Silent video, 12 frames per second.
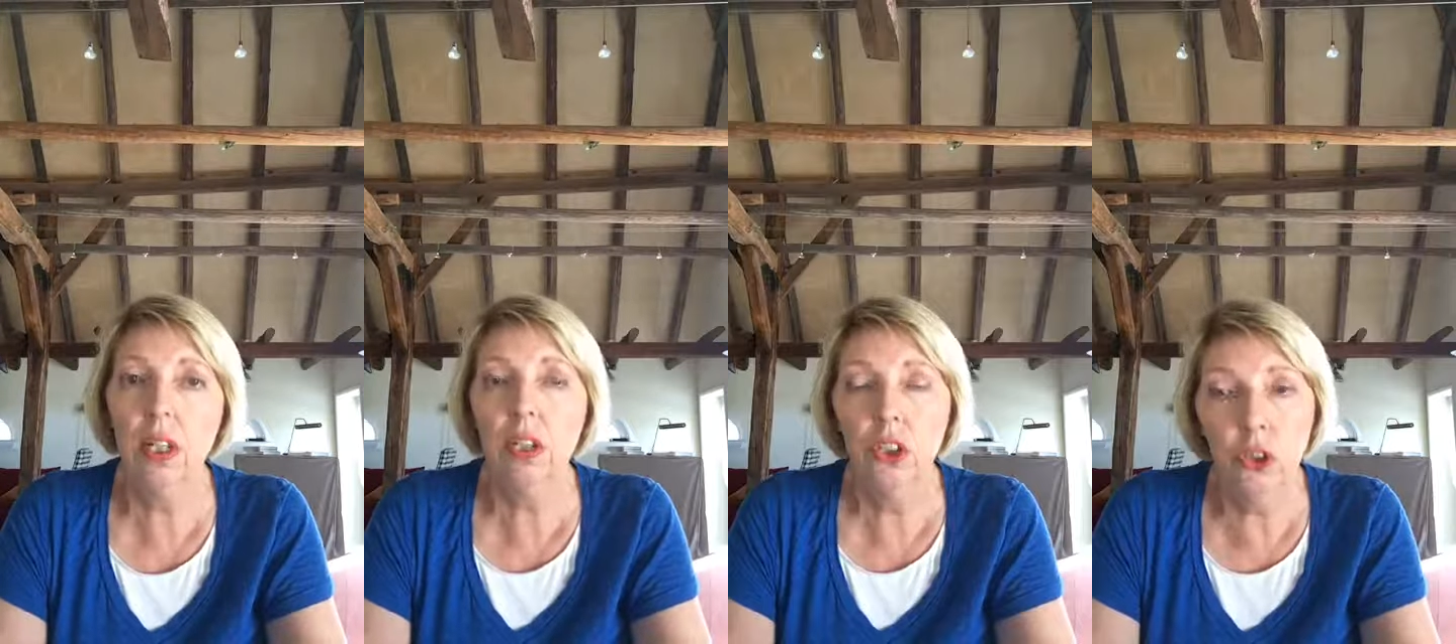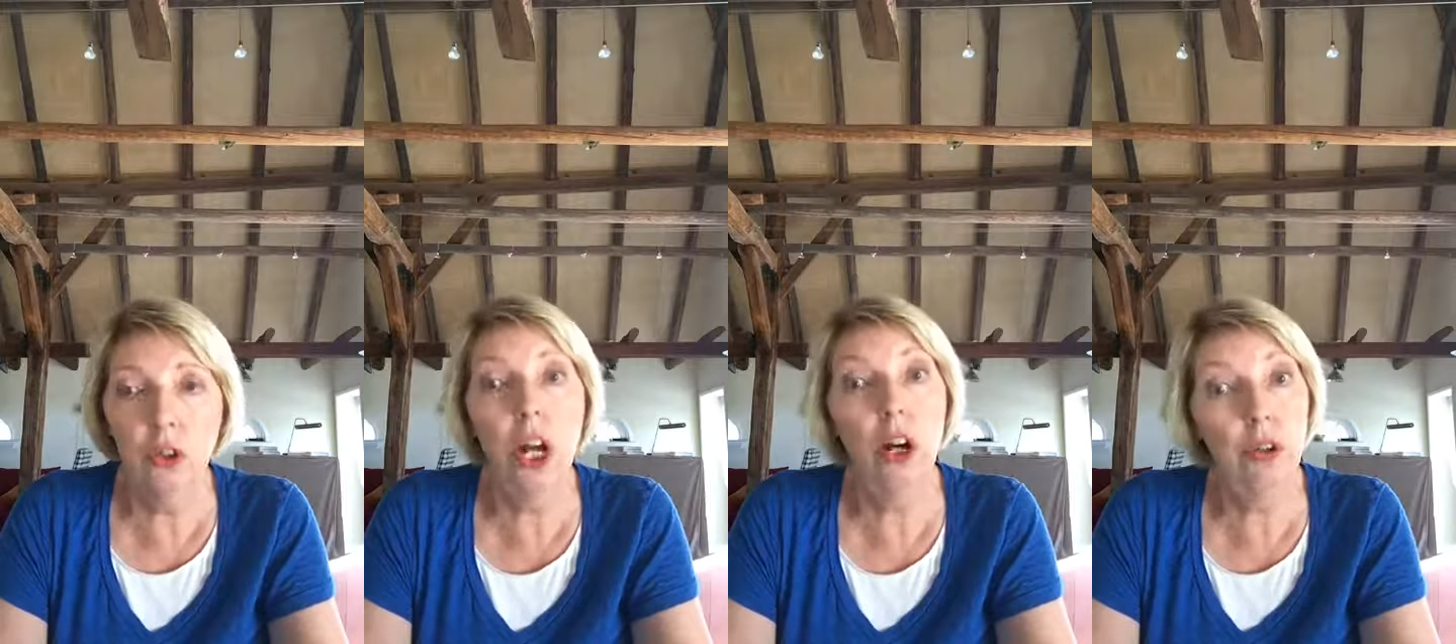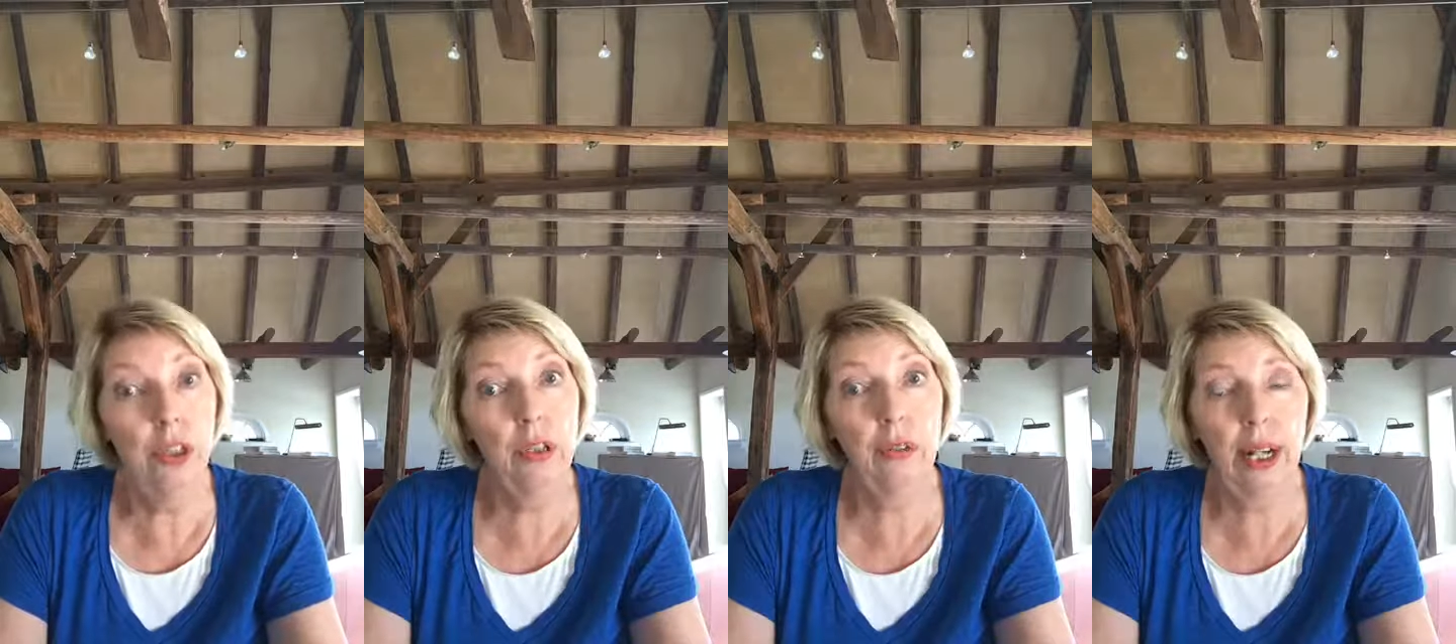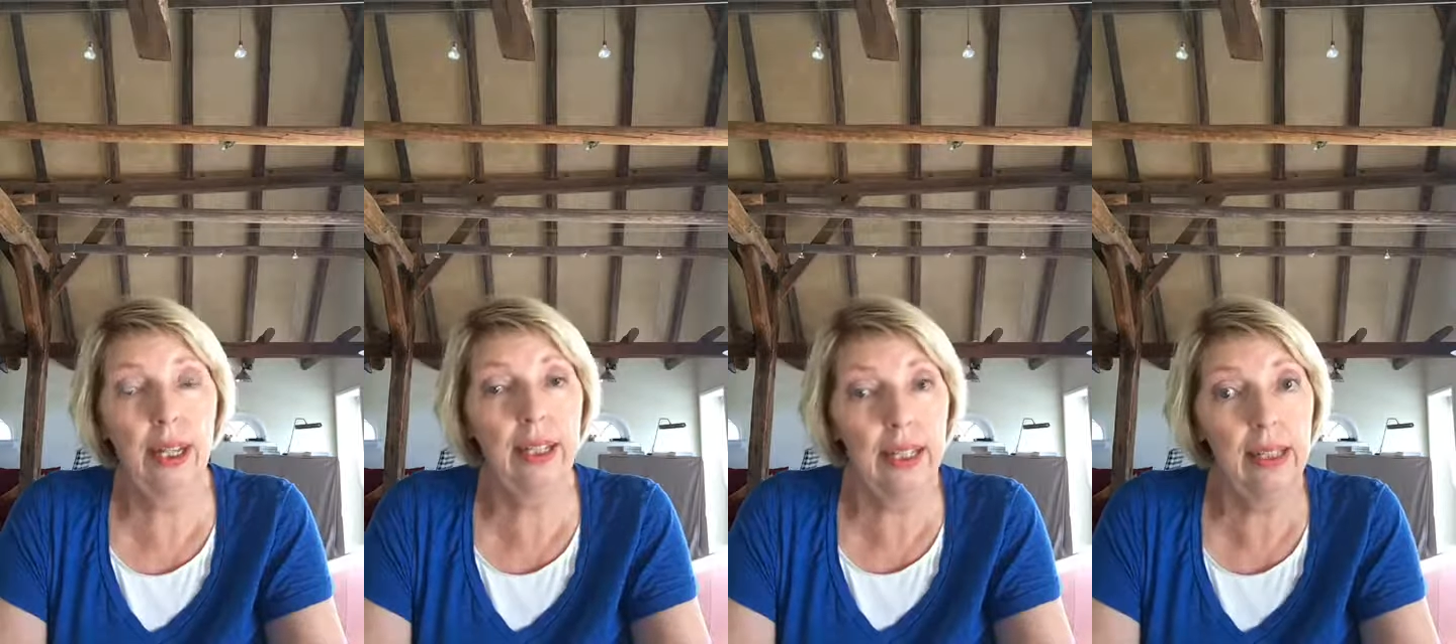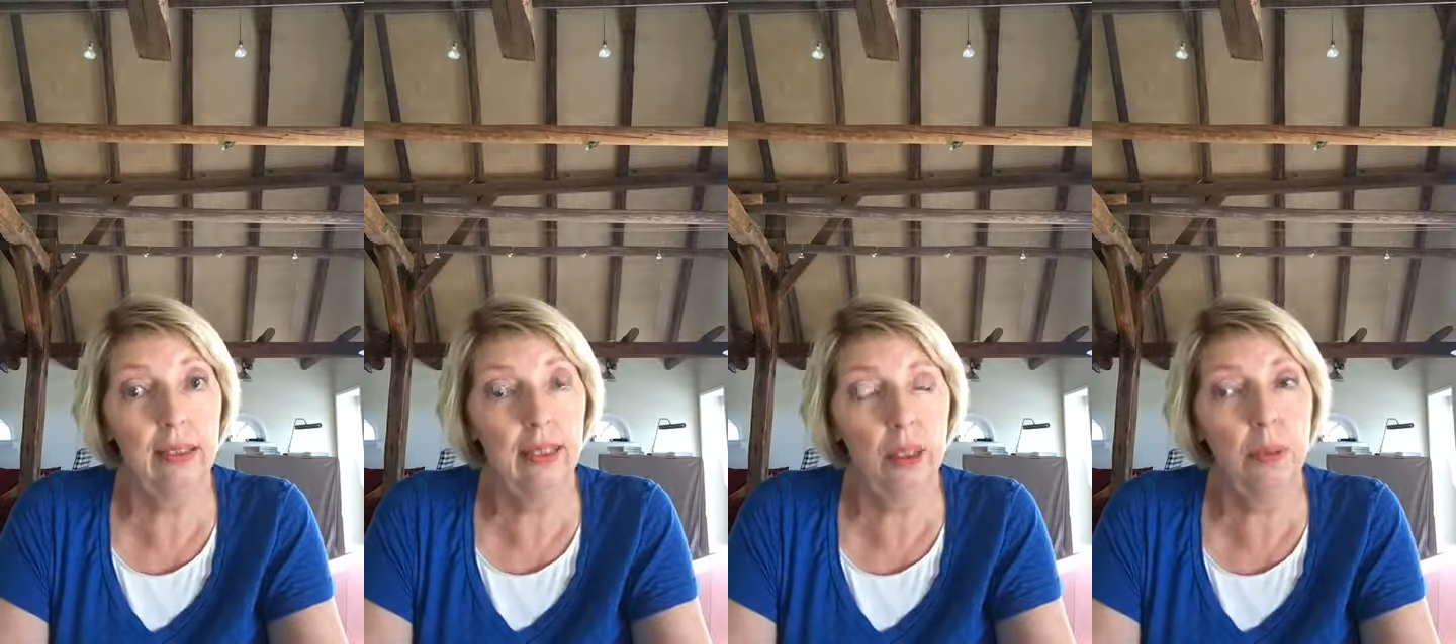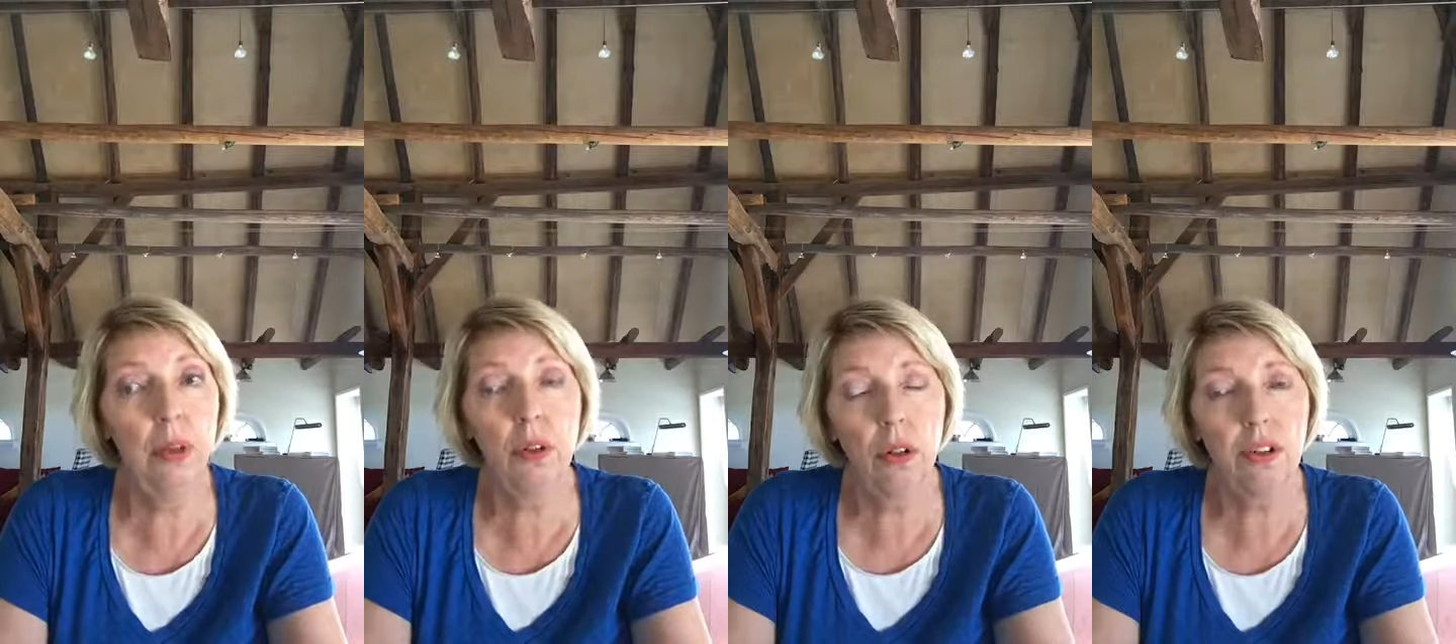you know you are guilty
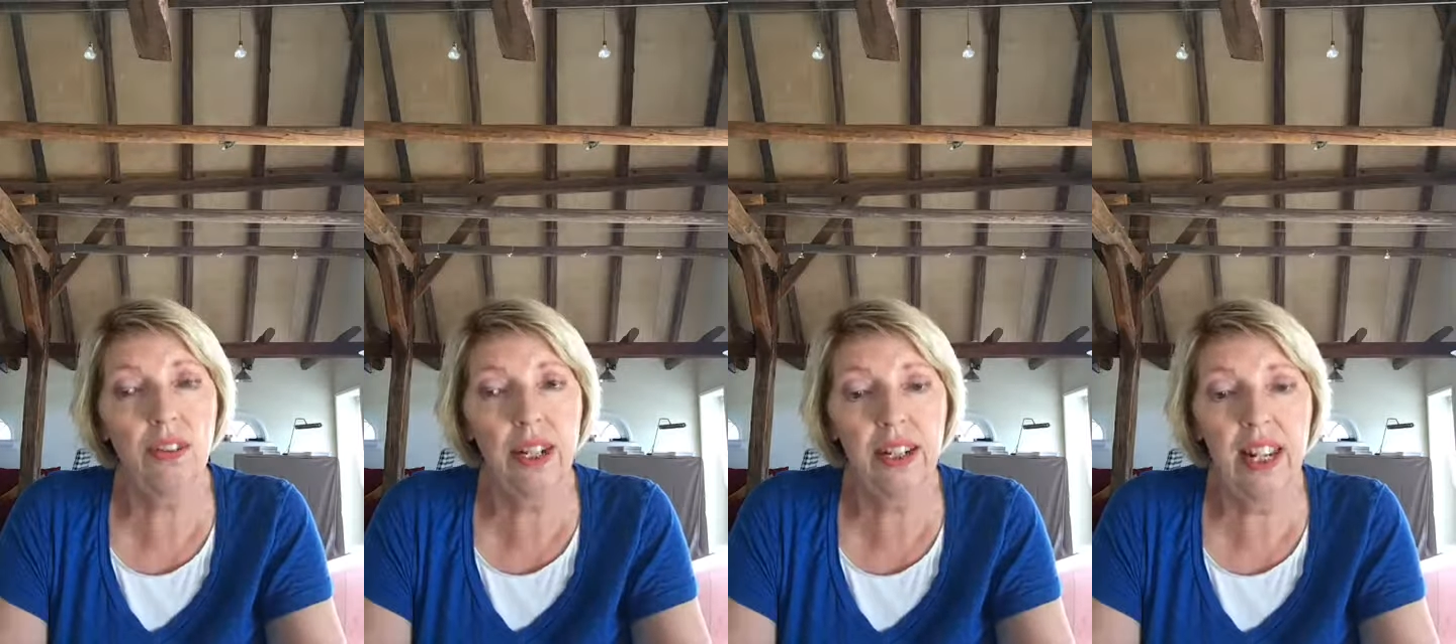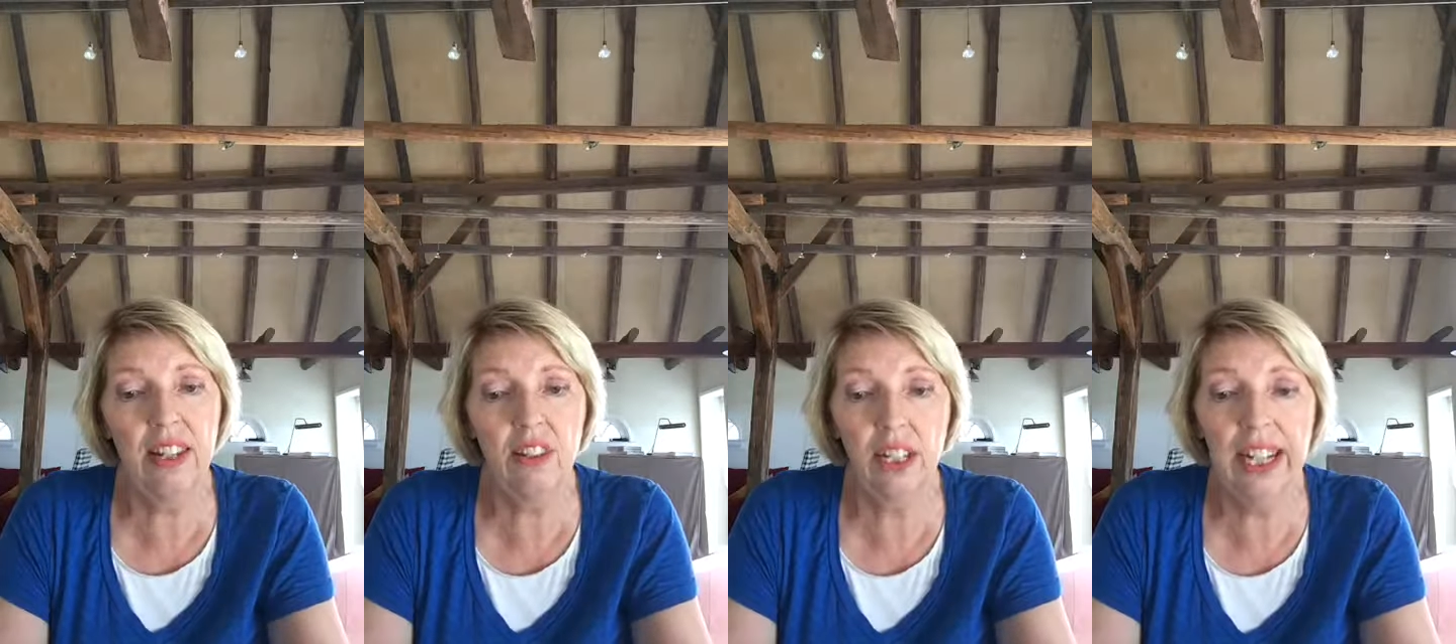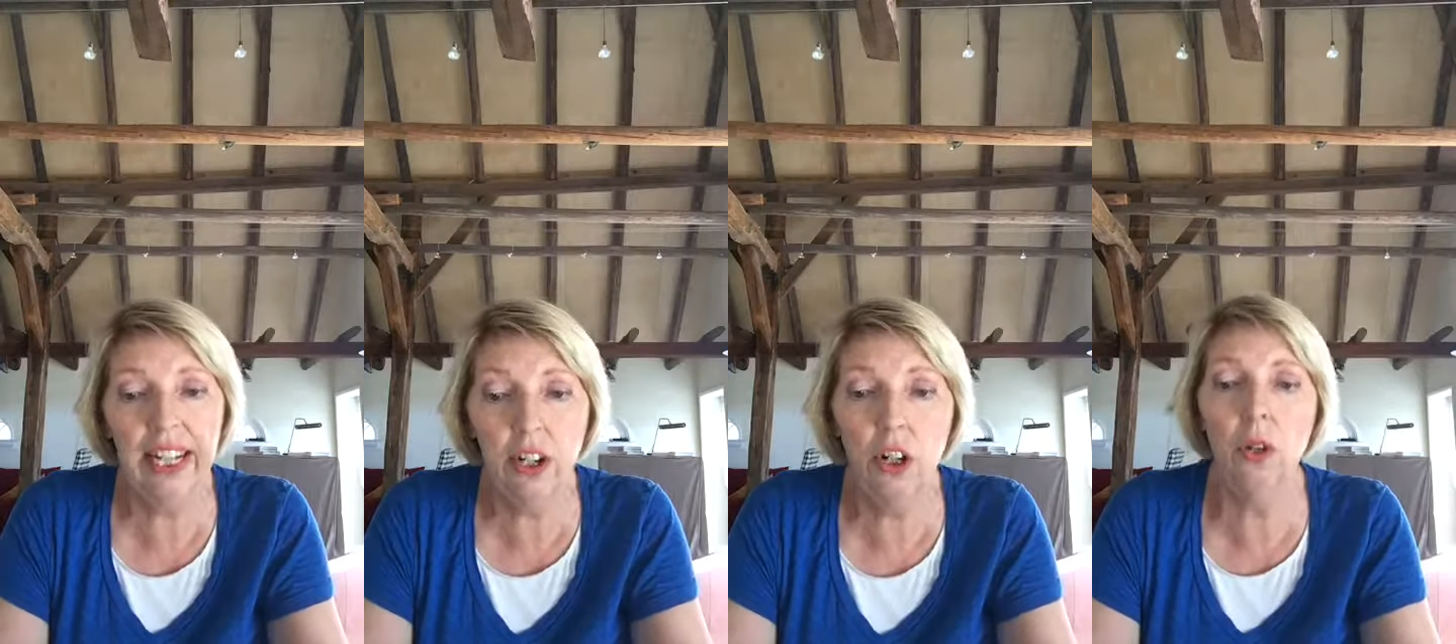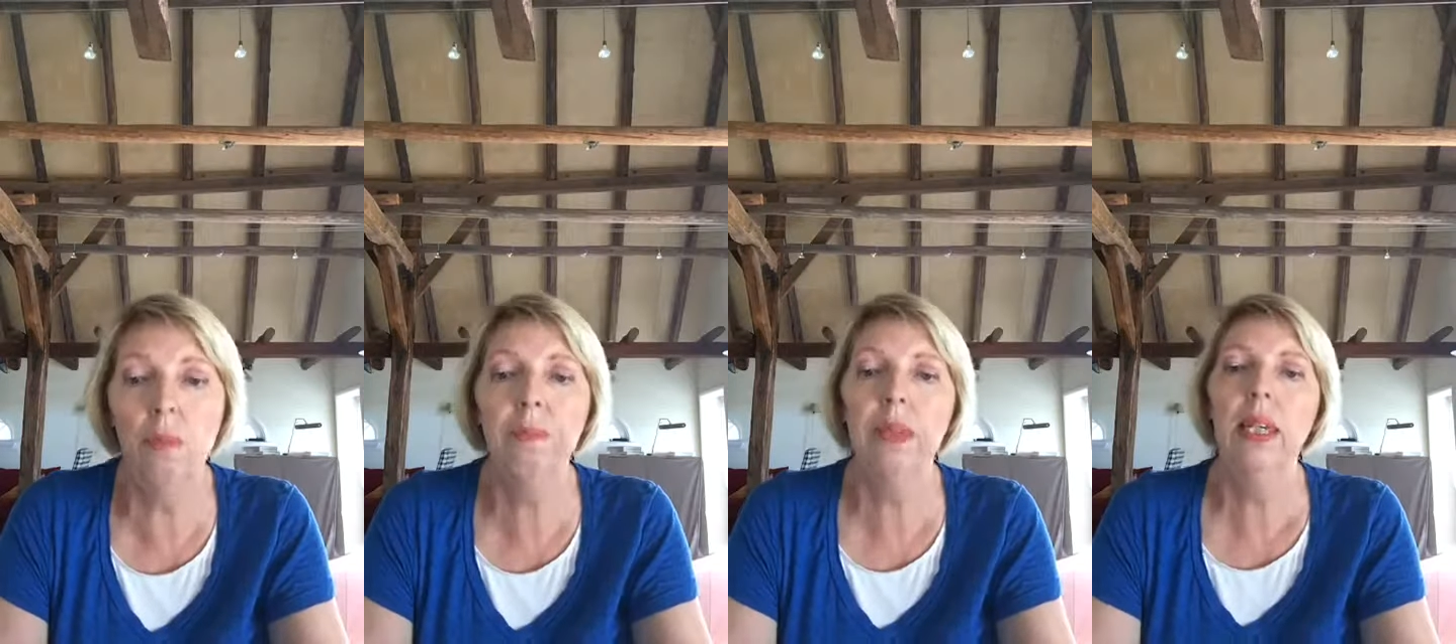because there is a law.